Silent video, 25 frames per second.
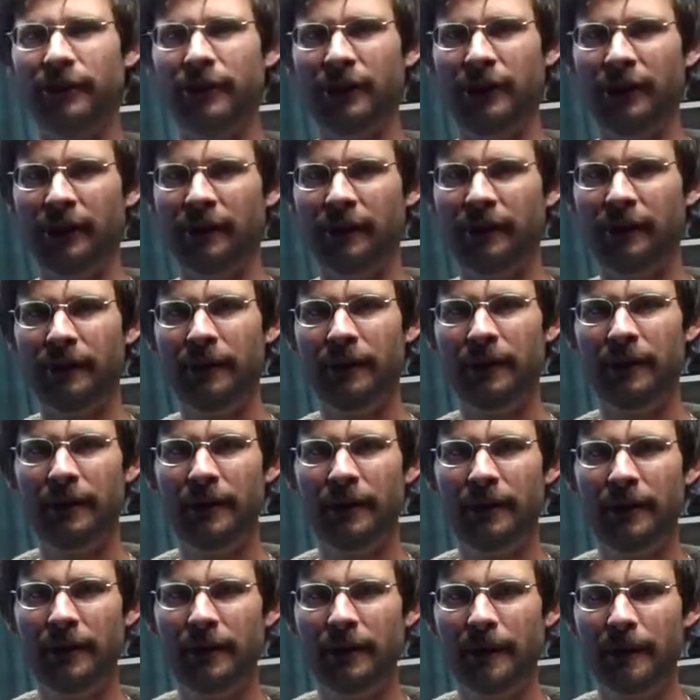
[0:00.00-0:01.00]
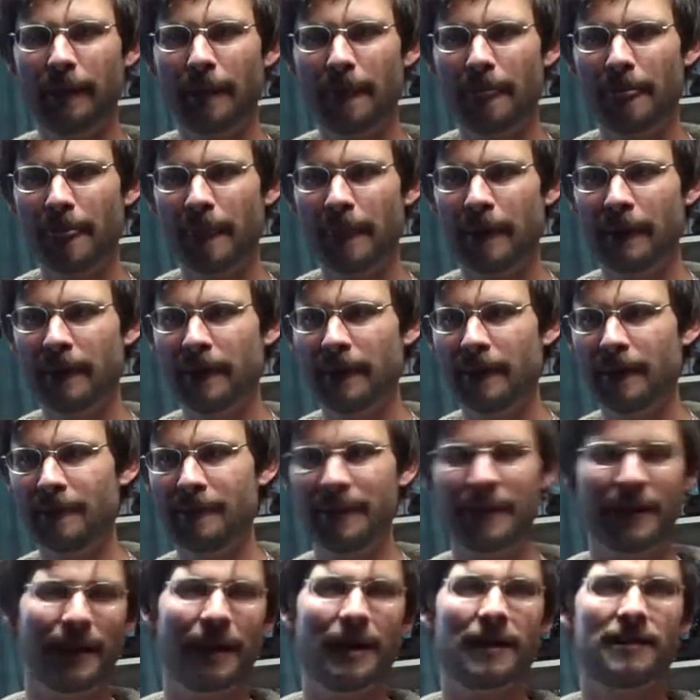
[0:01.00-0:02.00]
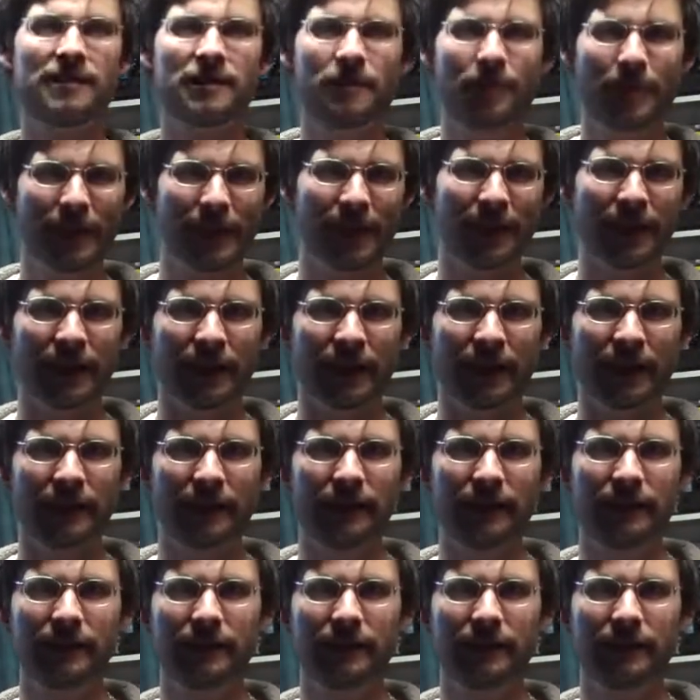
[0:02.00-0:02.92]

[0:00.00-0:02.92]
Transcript: the PSP,